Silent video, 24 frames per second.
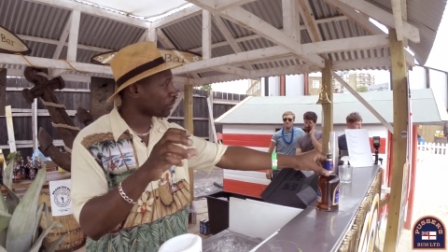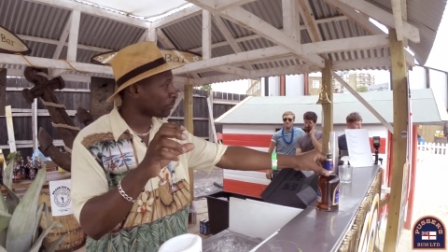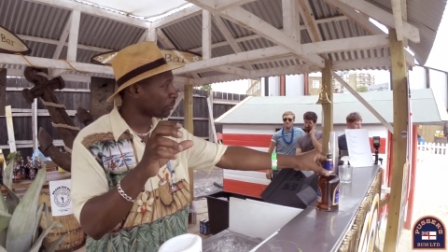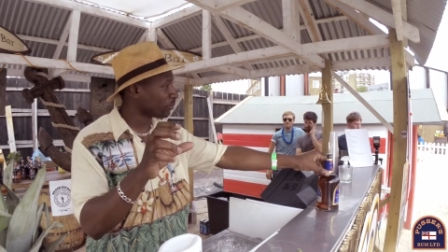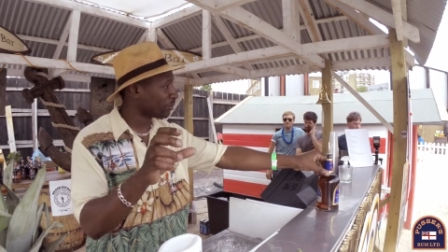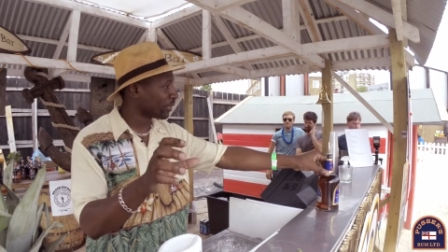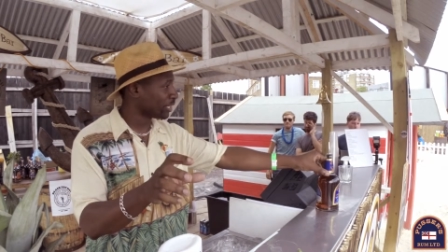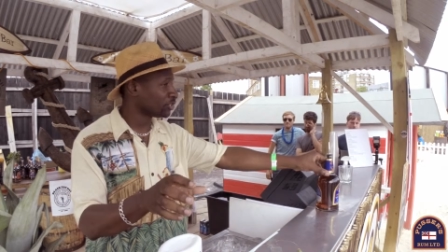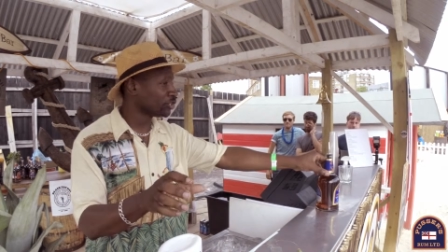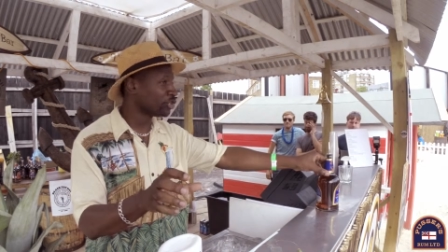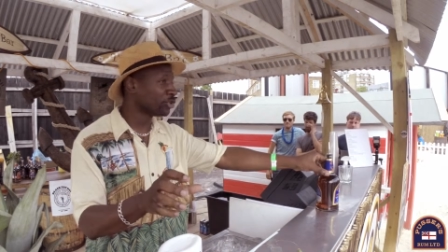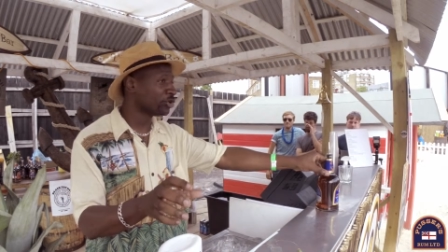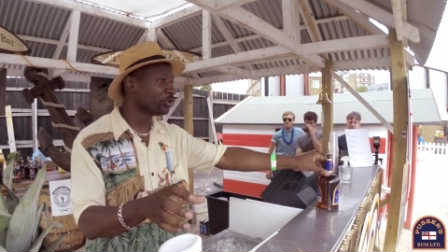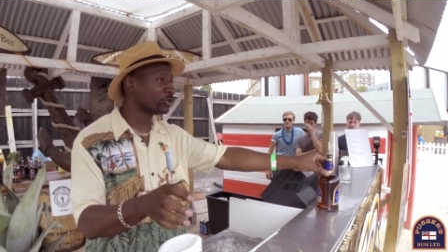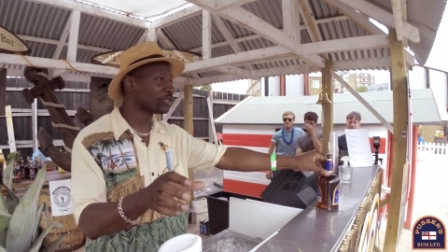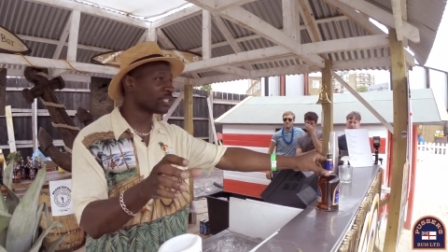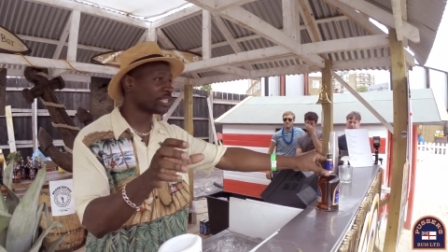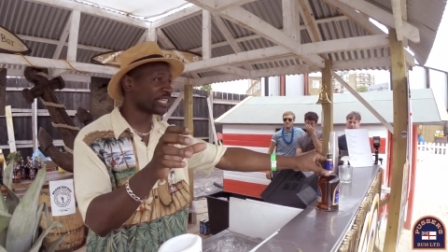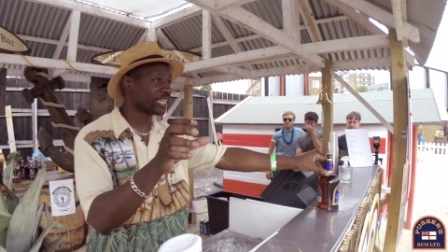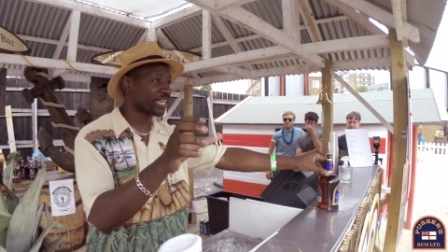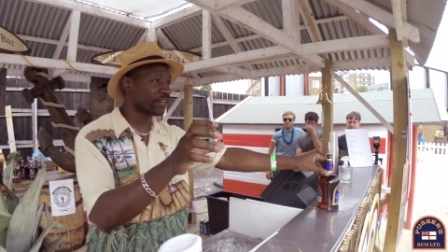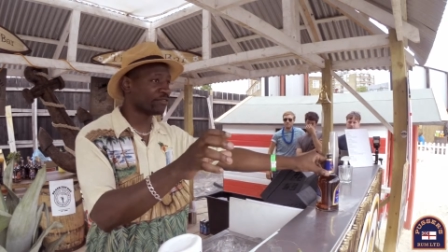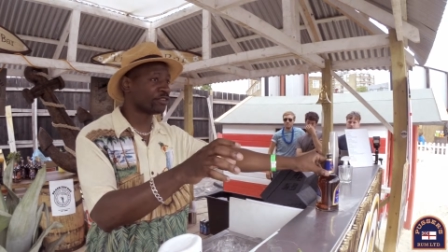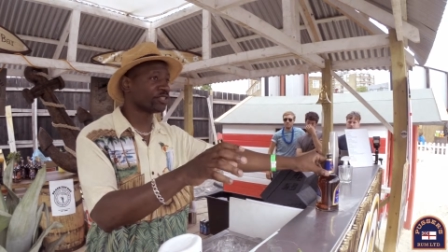that were being
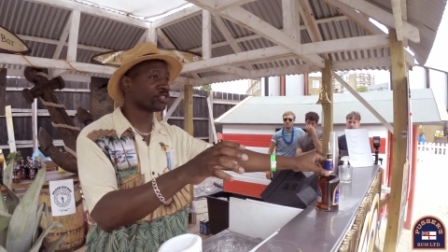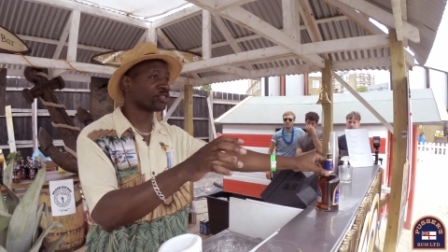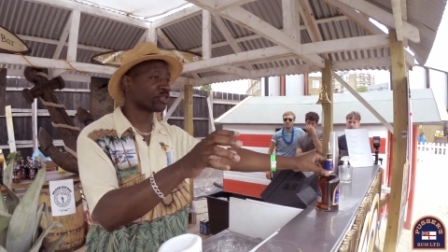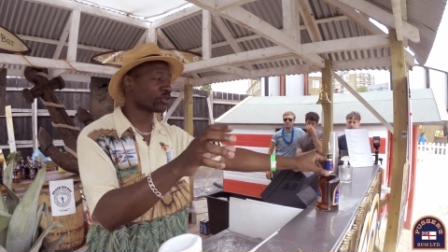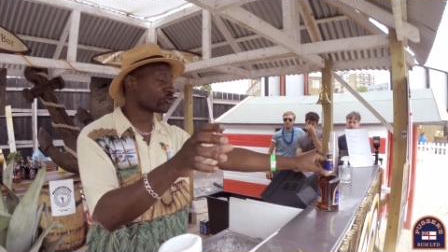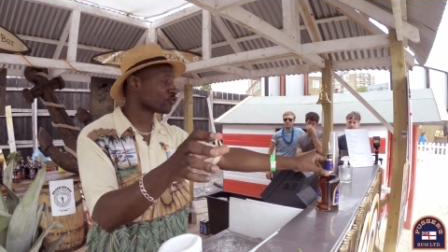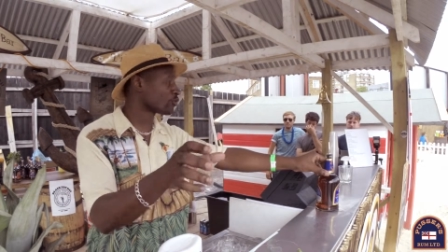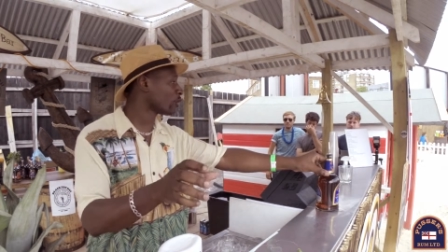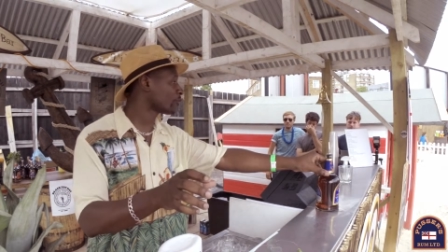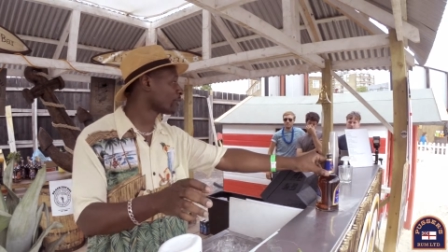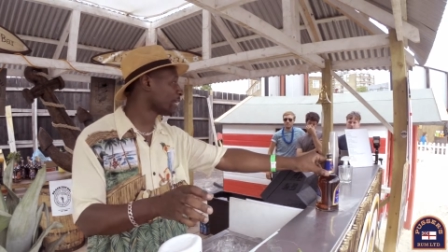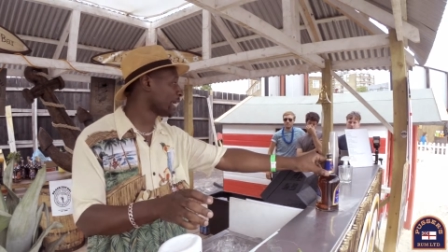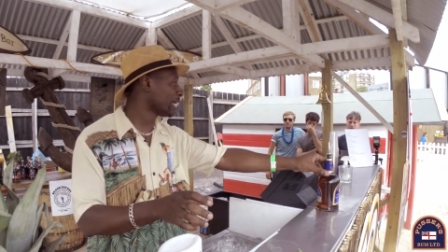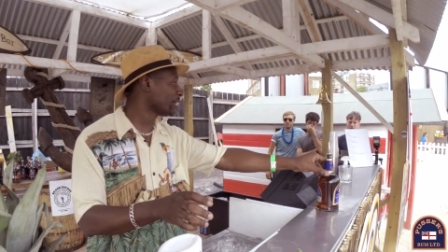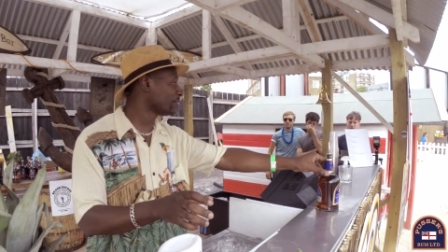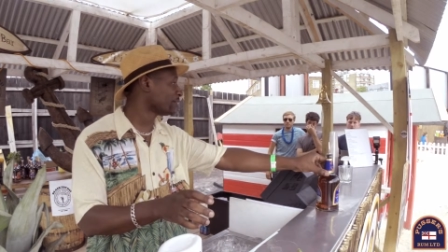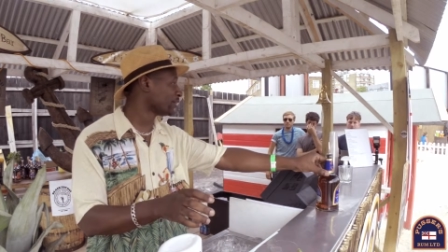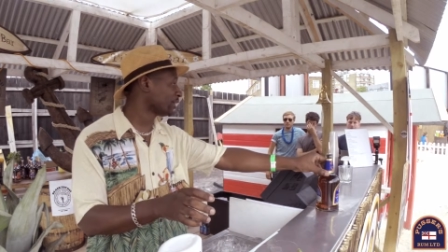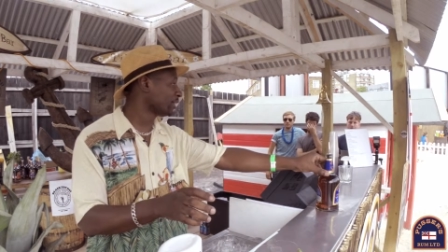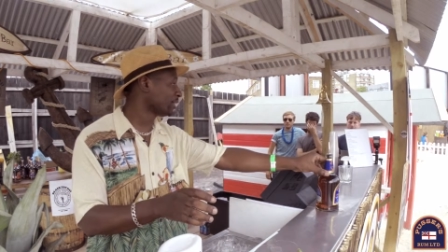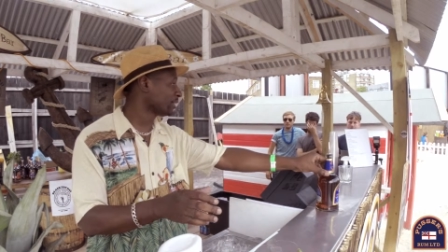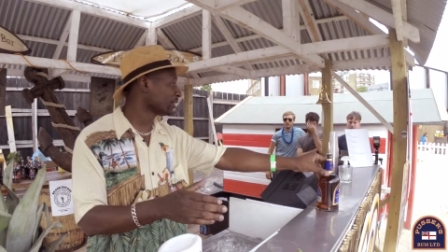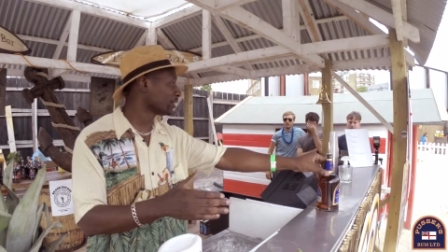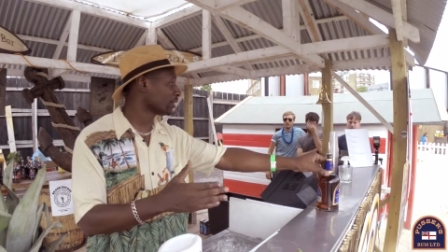used and given to the Royal
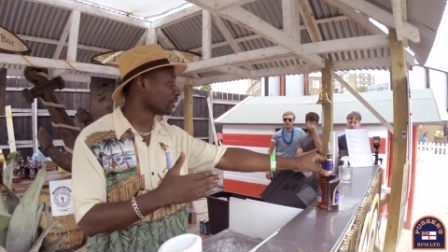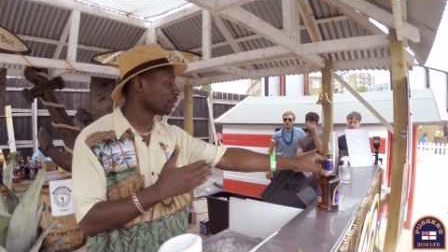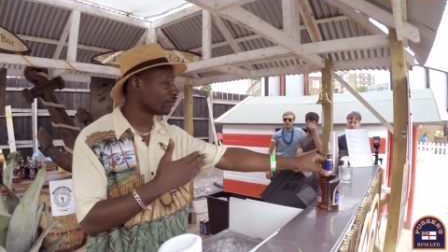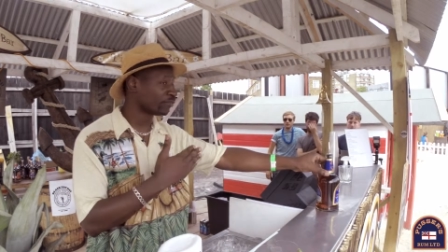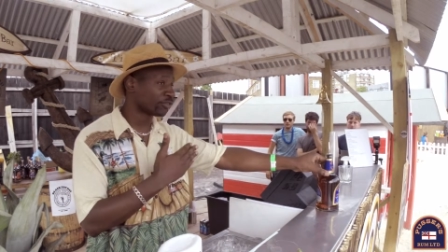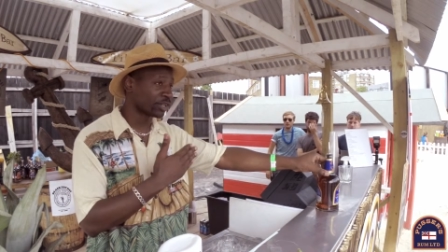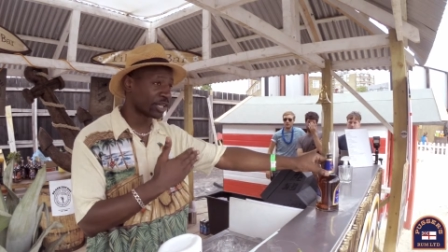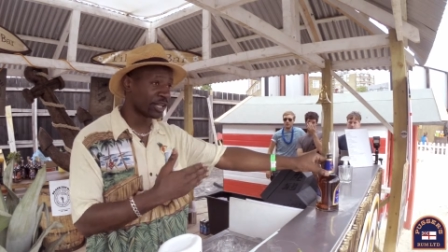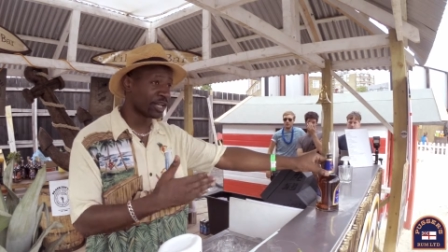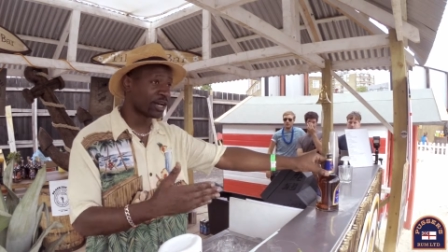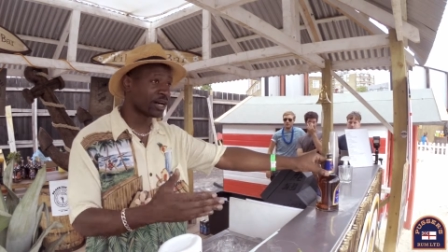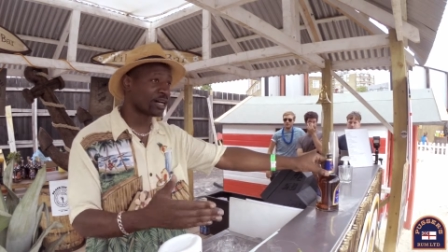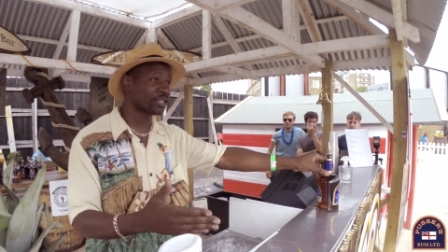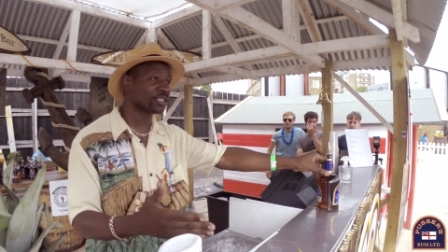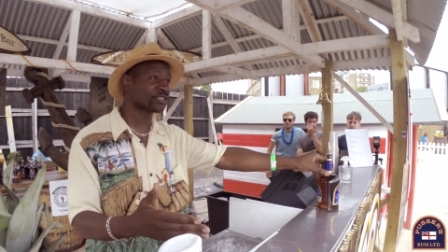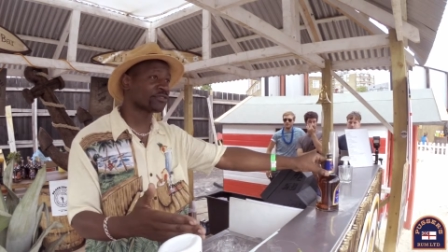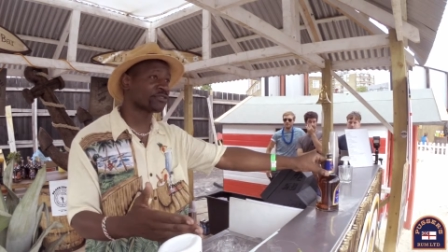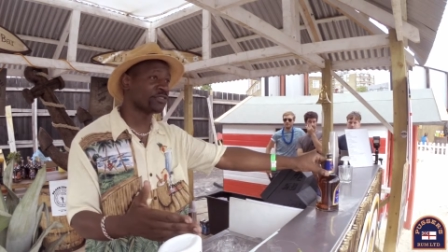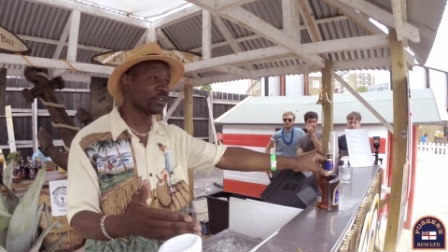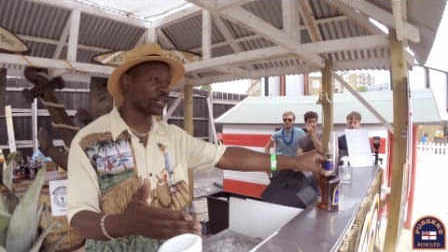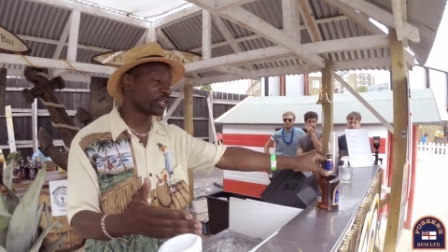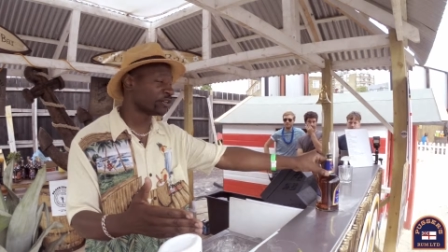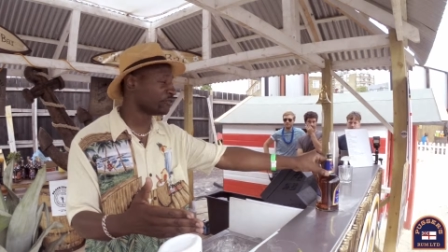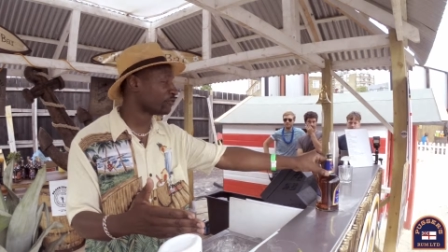Navy for the
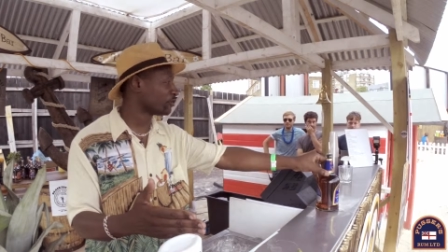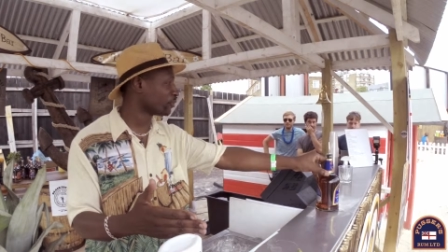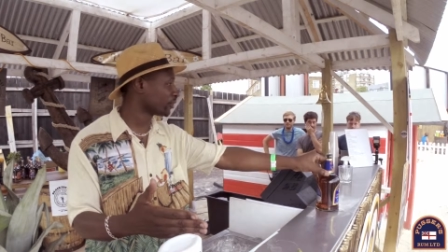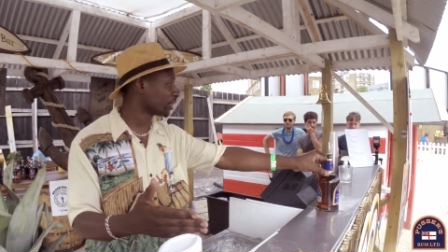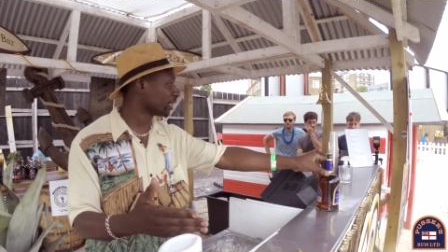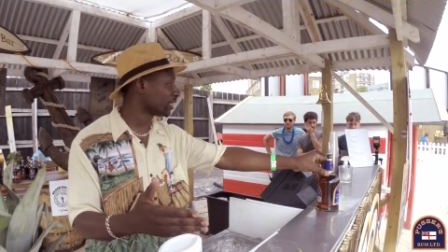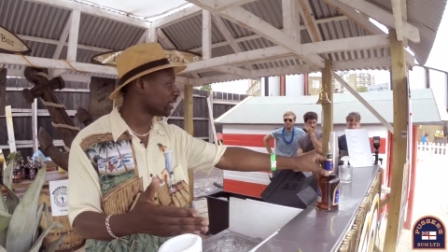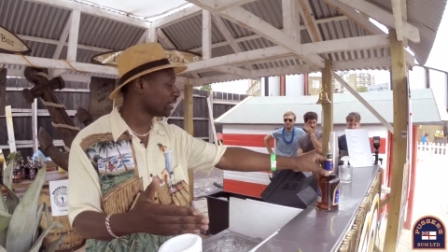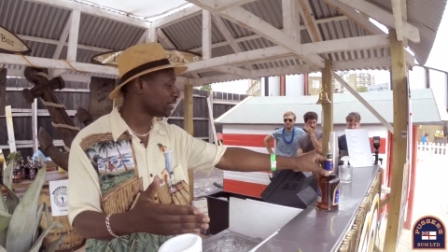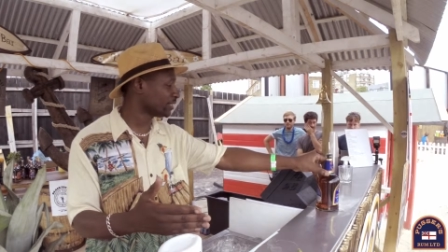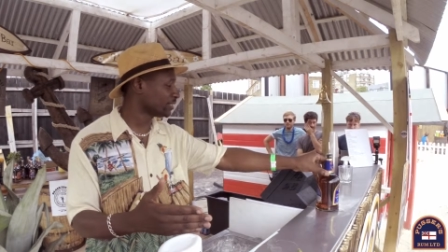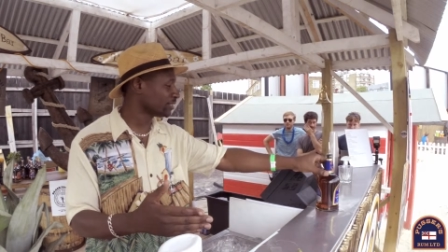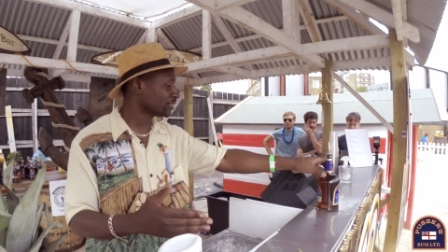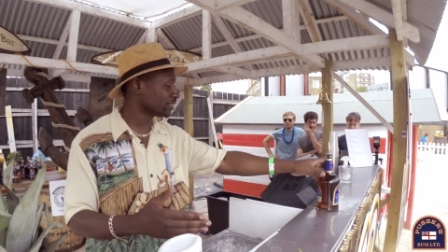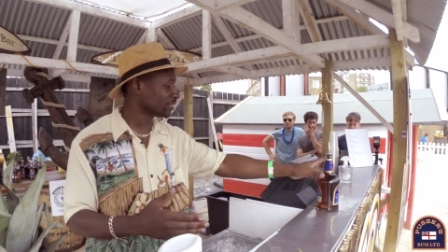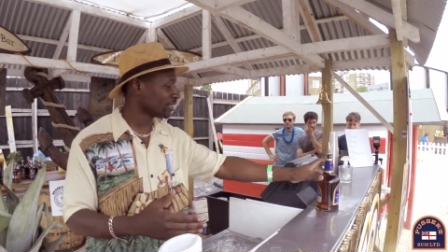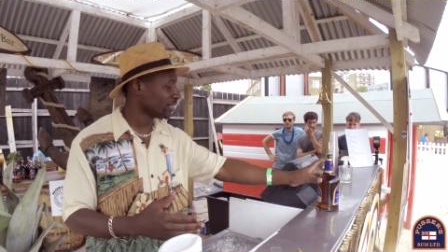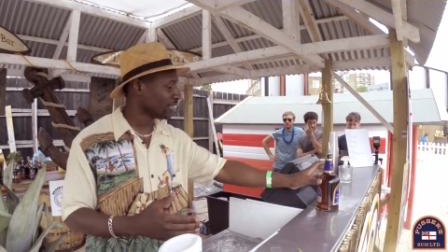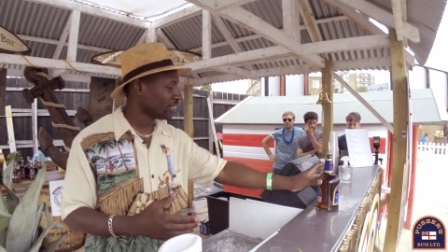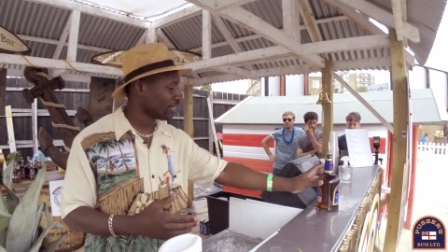last 30, 40 years.